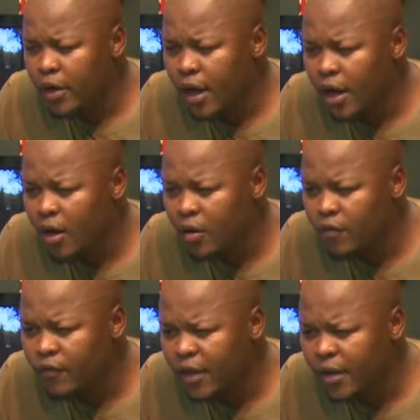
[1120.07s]
now,
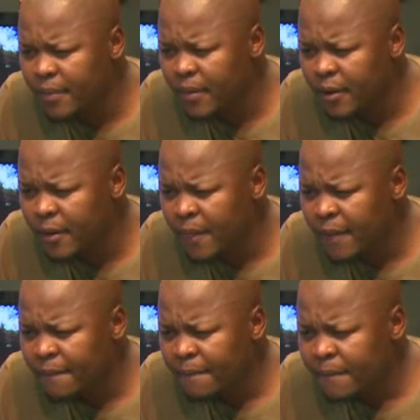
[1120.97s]
V M? Uh,
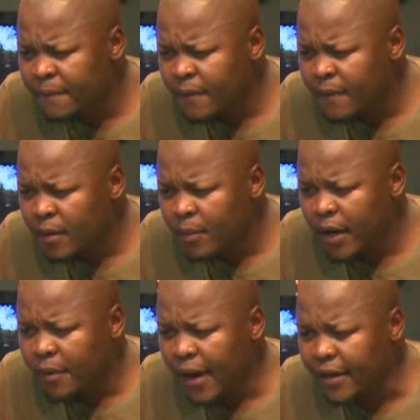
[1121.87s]
playback.
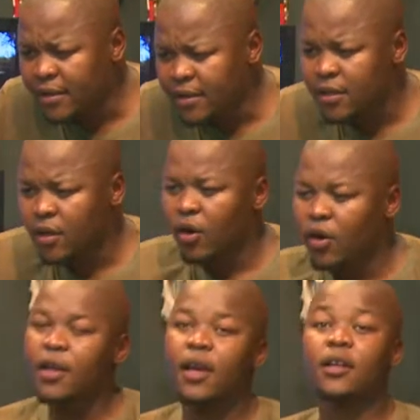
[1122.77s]
Playbacks.
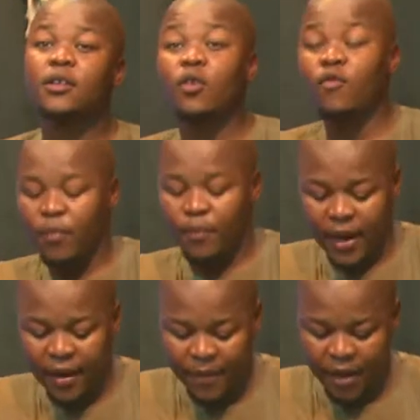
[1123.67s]
Okay, let's go for
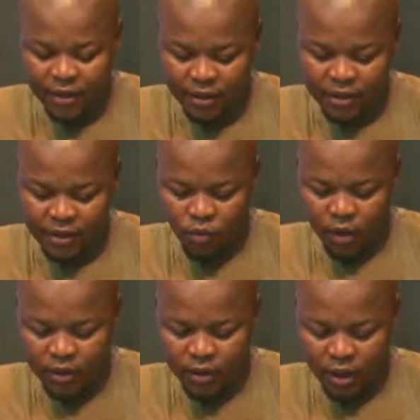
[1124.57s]
playbacks and see
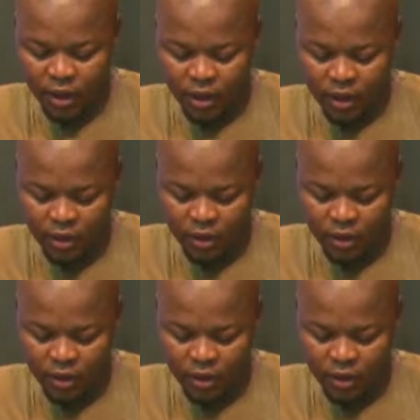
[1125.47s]
what uh,